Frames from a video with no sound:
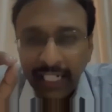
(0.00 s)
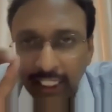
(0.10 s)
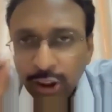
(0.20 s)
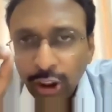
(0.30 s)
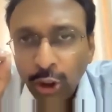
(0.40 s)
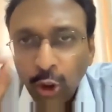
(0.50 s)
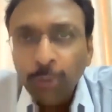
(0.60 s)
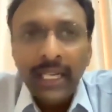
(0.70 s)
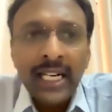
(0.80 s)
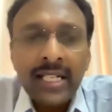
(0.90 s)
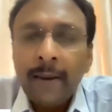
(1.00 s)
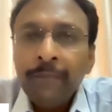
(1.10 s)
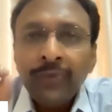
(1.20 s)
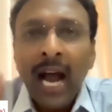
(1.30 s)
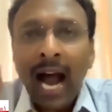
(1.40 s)
the next 2 minutes,
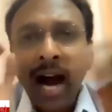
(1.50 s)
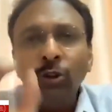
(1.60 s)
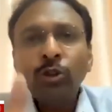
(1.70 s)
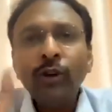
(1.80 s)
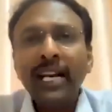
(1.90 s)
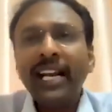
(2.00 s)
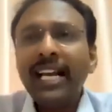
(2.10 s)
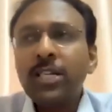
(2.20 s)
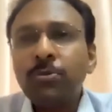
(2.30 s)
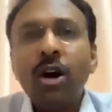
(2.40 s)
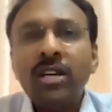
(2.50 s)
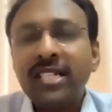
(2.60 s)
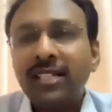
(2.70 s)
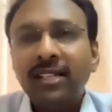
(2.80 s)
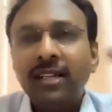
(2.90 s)
how to analyze
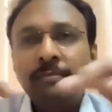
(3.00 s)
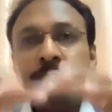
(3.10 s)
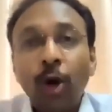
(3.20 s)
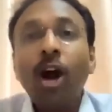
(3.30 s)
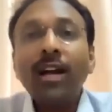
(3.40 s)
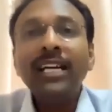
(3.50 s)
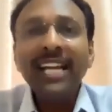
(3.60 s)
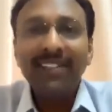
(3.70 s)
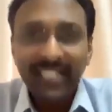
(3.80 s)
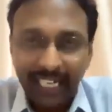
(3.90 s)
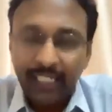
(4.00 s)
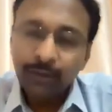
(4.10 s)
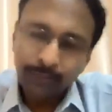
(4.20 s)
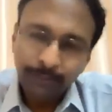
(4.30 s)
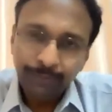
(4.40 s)
mocks broadly, I will tell
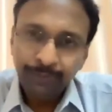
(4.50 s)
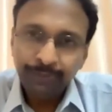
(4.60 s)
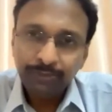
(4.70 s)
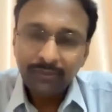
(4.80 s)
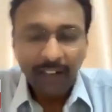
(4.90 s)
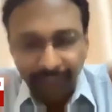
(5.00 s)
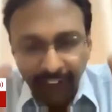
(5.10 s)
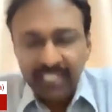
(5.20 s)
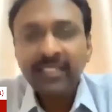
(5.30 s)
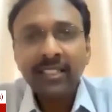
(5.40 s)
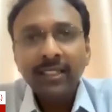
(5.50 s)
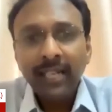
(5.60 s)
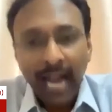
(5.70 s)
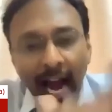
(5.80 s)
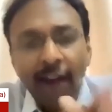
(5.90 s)
you. First,
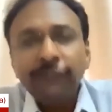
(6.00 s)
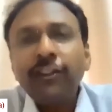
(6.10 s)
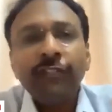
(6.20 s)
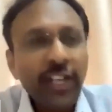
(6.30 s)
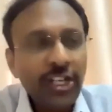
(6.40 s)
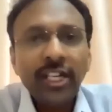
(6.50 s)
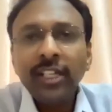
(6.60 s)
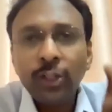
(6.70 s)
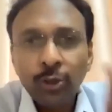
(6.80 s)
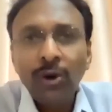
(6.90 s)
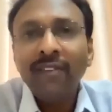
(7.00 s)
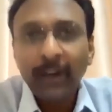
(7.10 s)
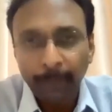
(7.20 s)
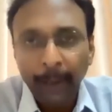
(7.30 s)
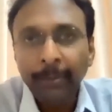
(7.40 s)
after finishing the
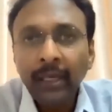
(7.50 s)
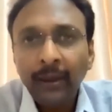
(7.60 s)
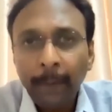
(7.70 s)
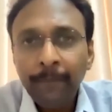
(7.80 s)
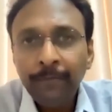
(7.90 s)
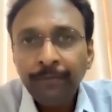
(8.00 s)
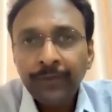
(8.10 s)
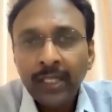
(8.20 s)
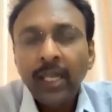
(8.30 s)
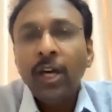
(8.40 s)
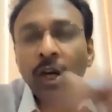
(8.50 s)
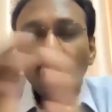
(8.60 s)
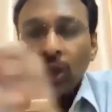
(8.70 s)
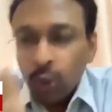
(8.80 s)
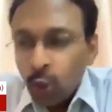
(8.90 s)
2-hour paper,
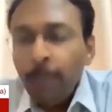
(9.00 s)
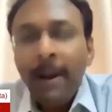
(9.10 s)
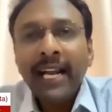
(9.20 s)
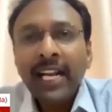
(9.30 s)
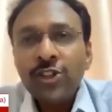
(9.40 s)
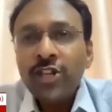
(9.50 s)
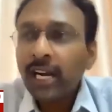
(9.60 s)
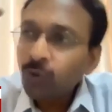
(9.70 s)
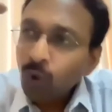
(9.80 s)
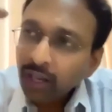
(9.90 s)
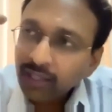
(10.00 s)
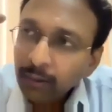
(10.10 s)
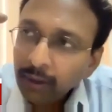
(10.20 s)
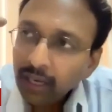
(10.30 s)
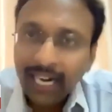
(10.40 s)
go back and check what are
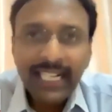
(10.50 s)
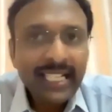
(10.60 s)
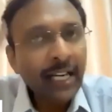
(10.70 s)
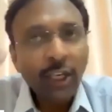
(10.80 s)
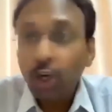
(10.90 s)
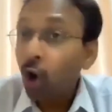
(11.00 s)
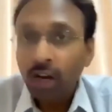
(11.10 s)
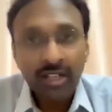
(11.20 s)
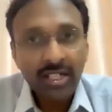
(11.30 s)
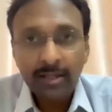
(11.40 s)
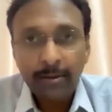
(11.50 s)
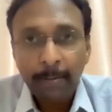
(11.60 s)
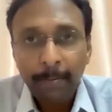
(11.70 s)
the rights and wrongs.